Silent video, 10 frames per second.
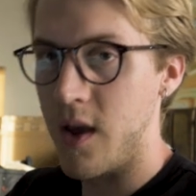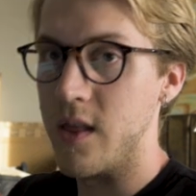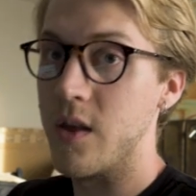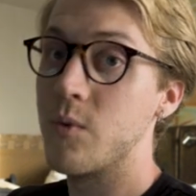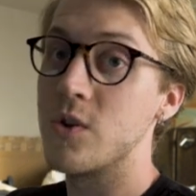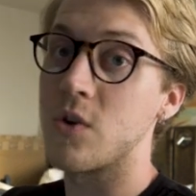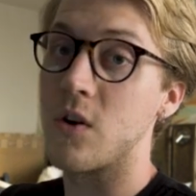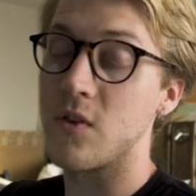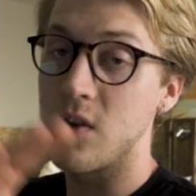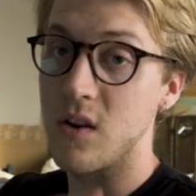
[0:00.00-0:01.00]
and then when you
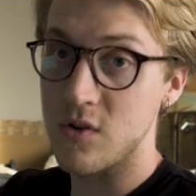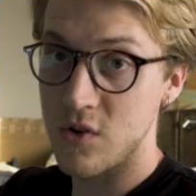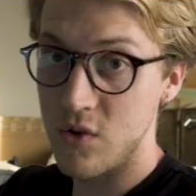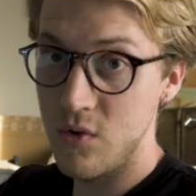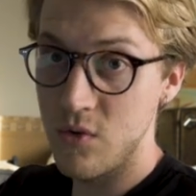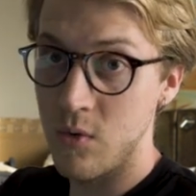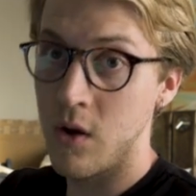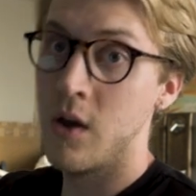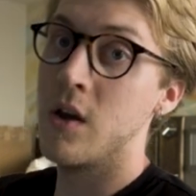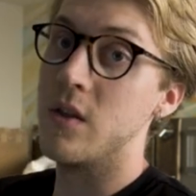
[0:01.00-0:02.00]
start scene
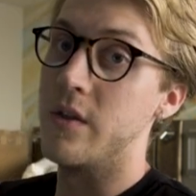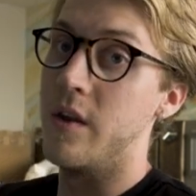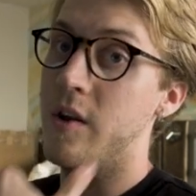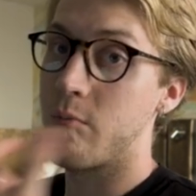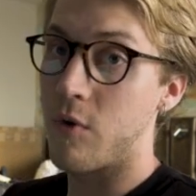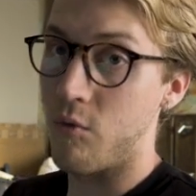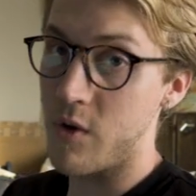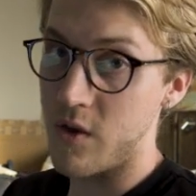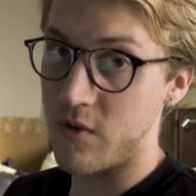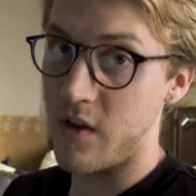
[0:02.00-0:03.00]
two, the number
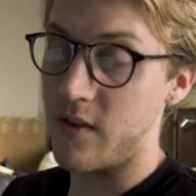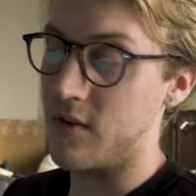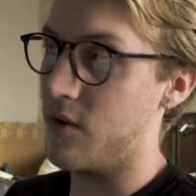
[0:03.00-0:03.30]
resets.